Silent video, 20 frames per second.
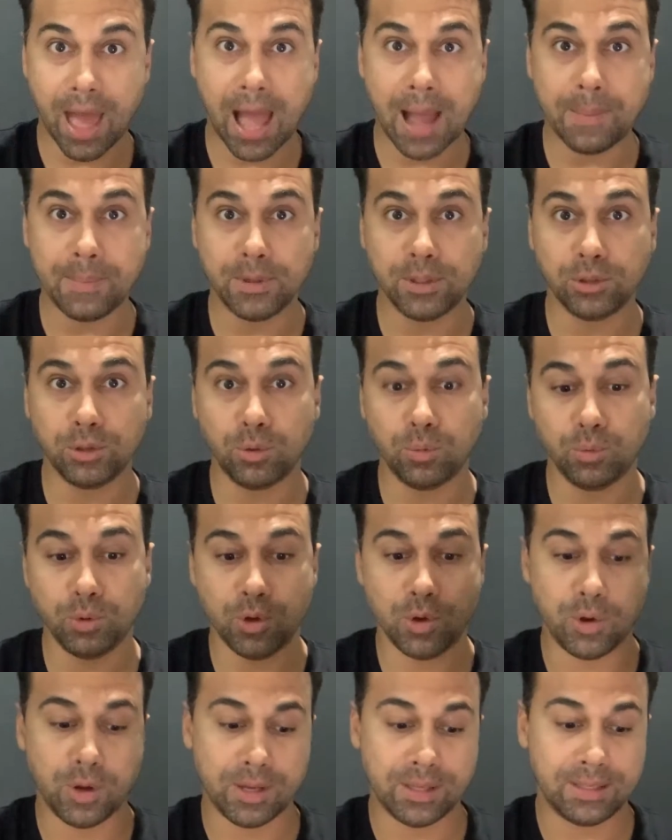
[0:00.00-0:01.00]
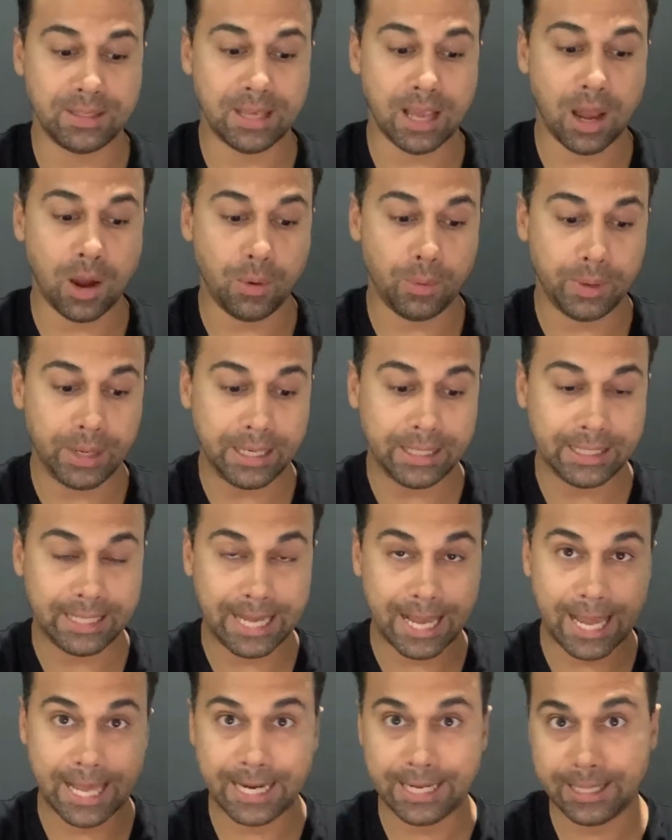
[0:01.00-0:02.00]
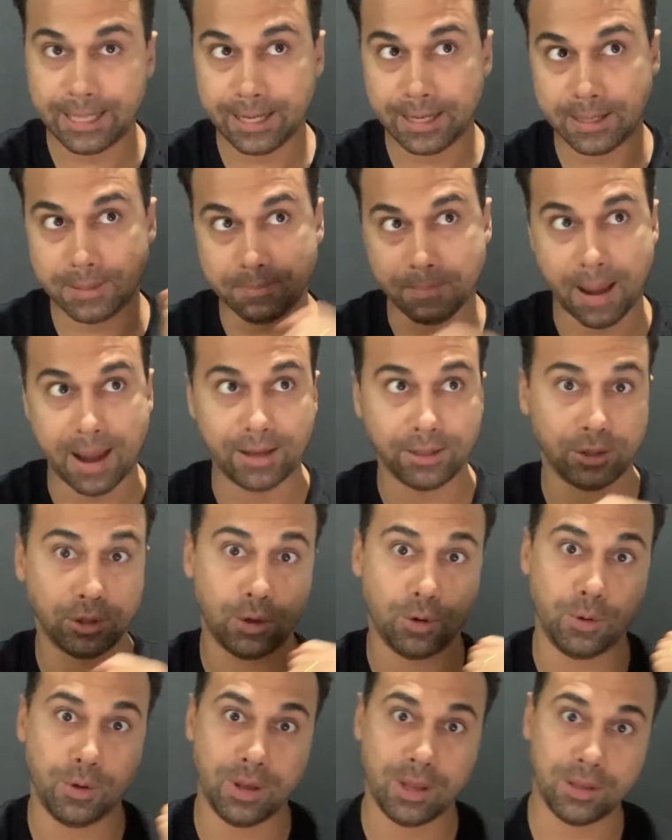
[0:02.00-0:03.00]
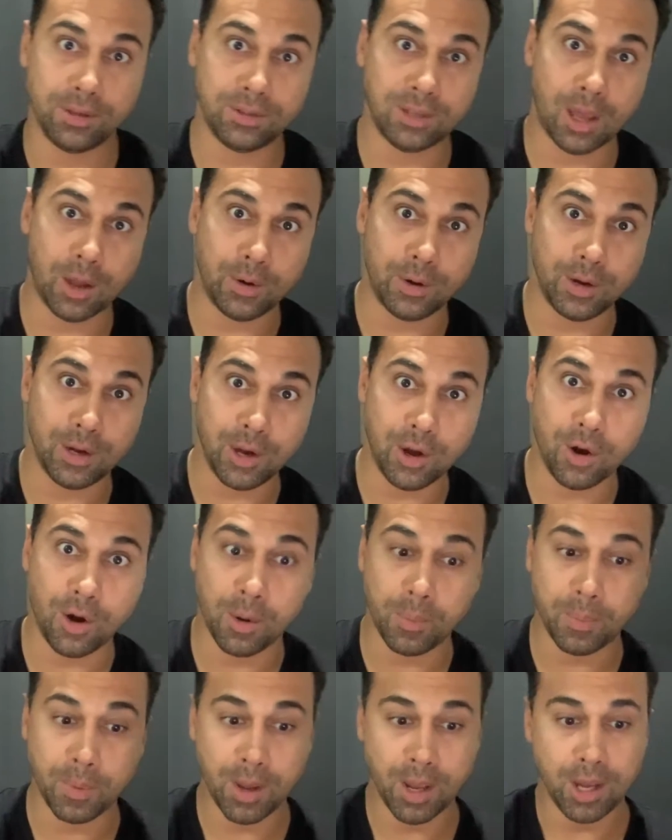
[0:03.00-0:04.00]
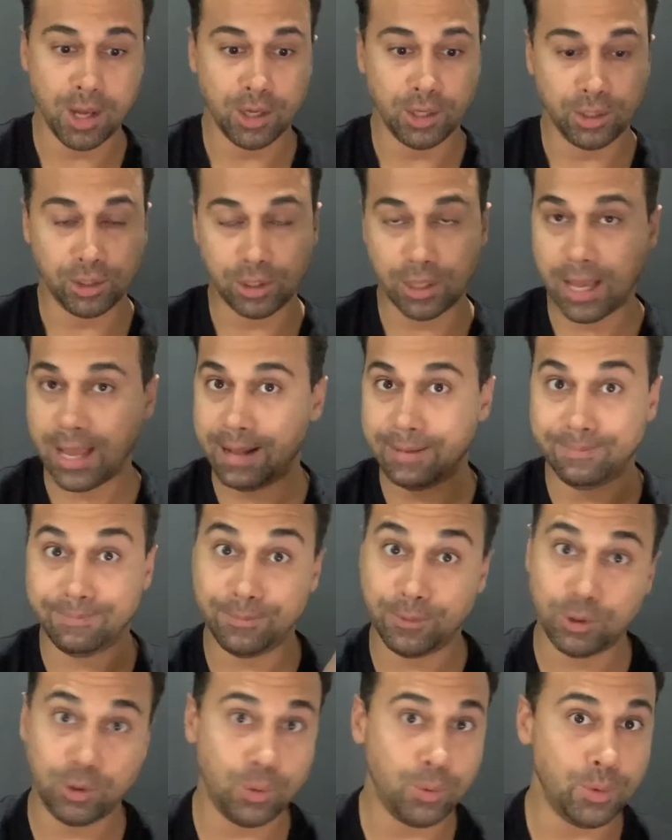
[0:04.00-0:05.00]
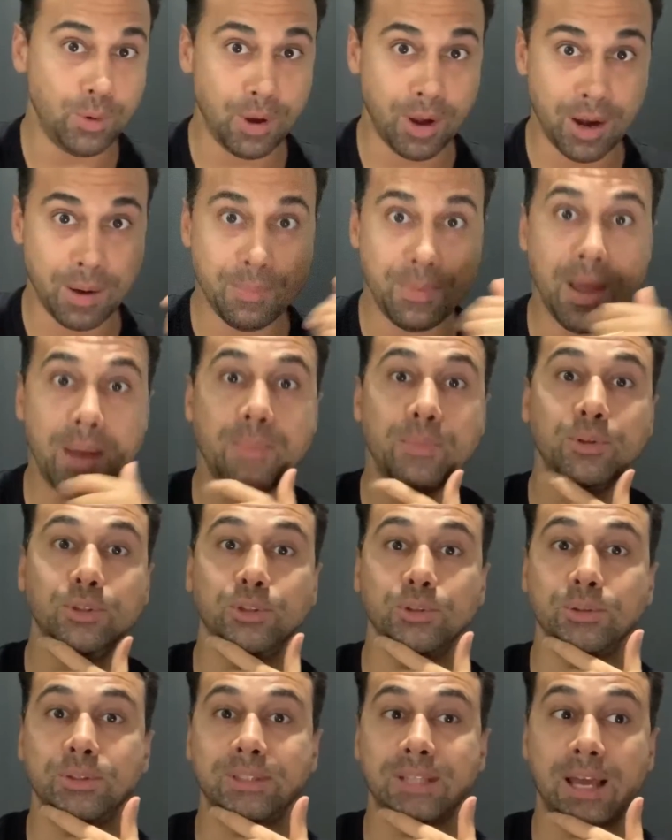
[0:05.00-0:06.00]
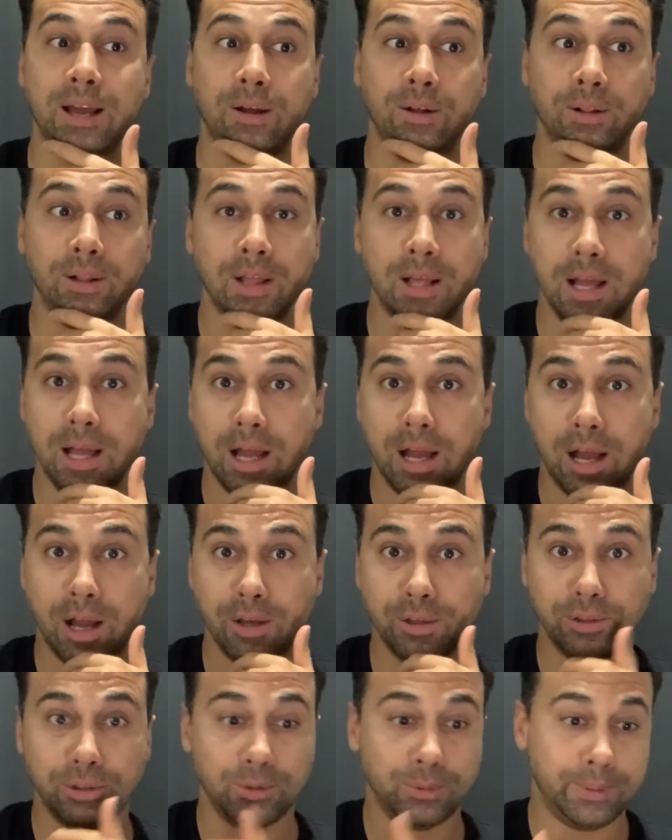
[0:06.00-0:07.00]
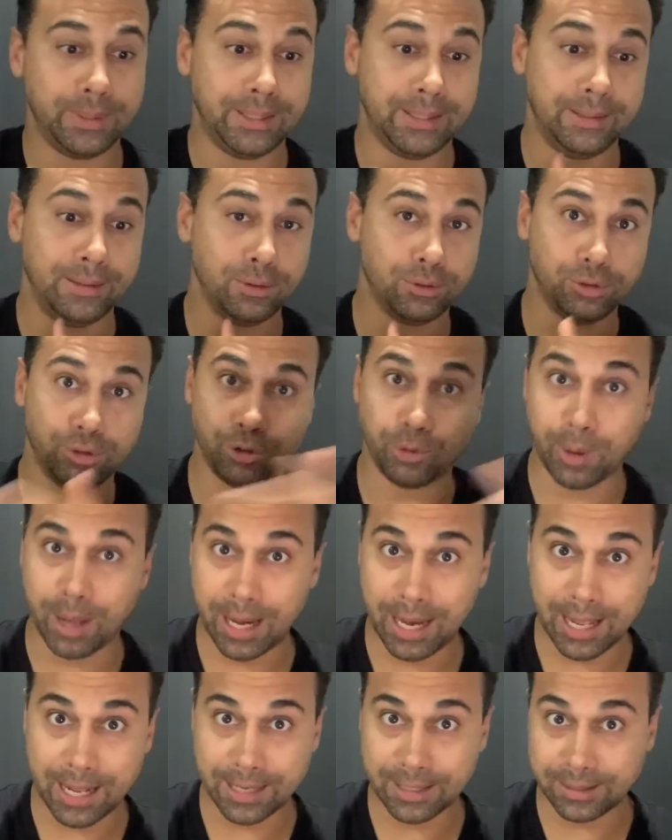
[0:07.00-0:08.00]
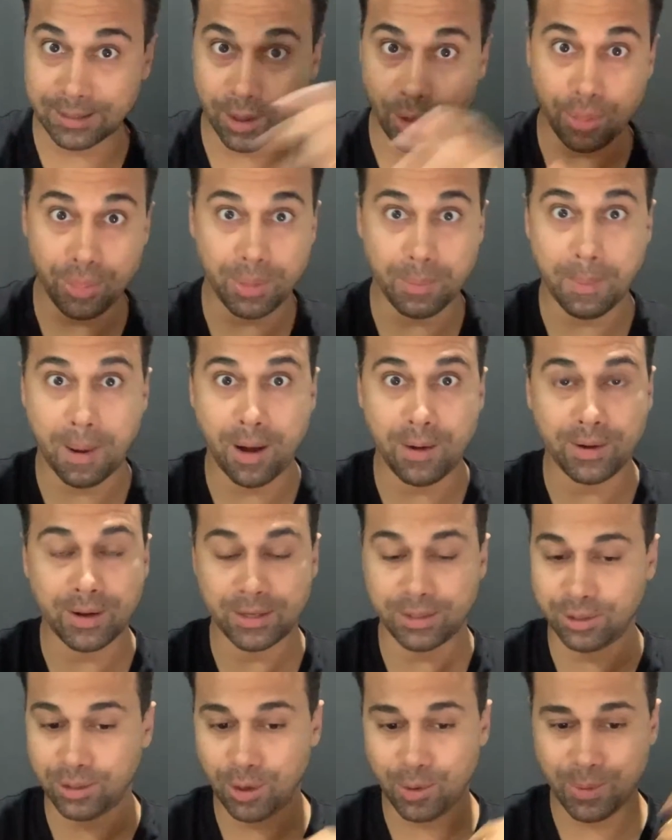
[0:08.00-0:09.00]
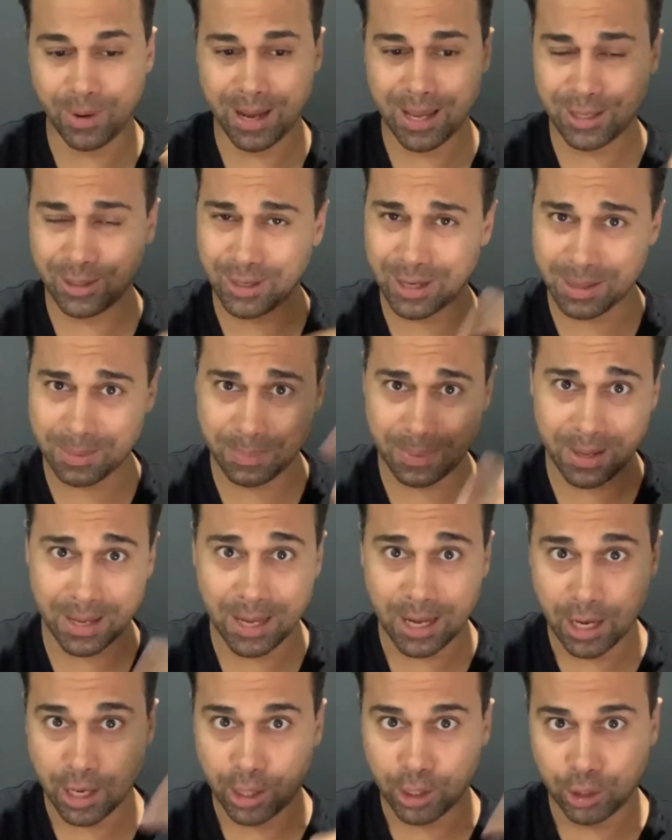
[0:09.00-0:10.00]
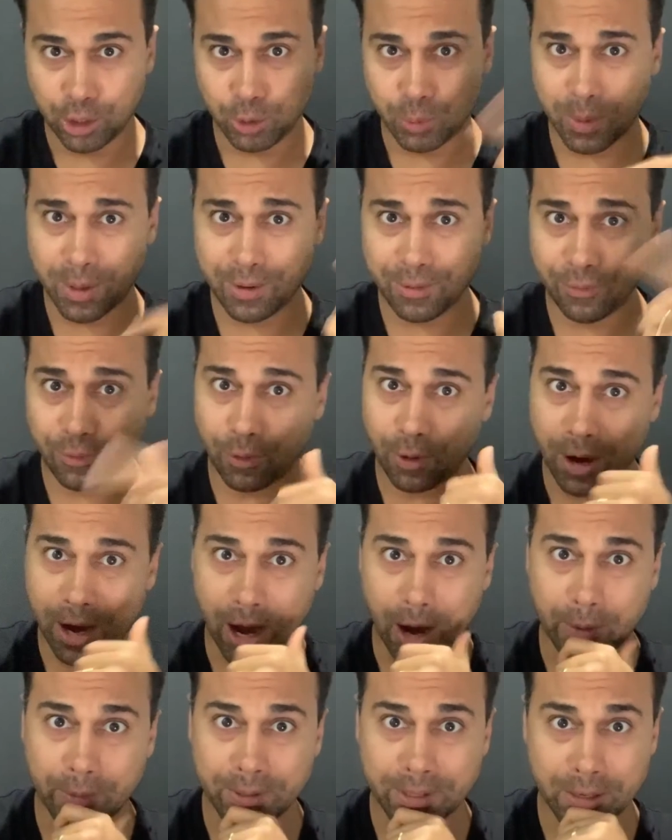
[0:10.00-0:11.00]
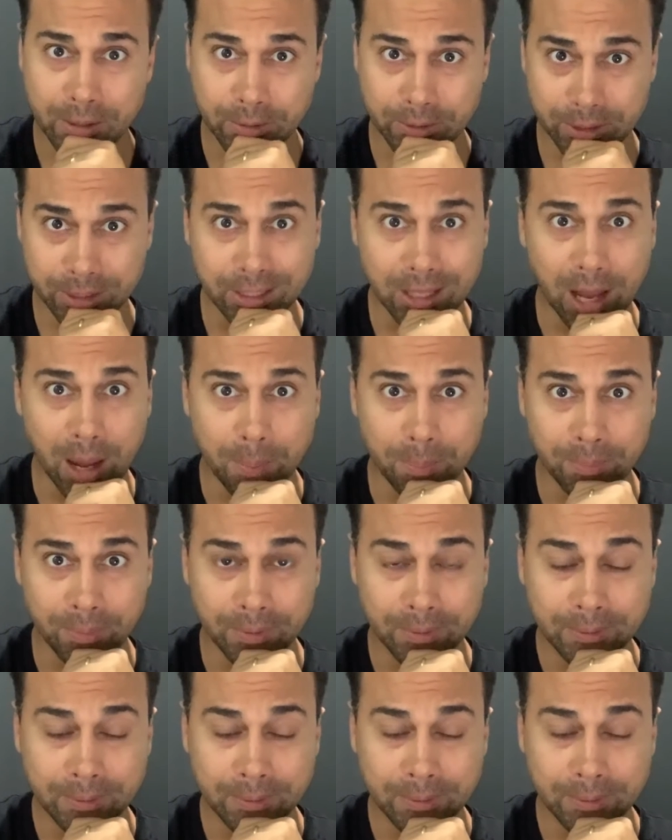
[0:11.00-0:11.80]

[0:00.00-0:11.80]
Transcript: Amazon, you can sell in Canada, in Mexico, you can sell in Europe, and soon you're going to be able to sell also in Australia and South America. So it's going to be 24-hour non-stop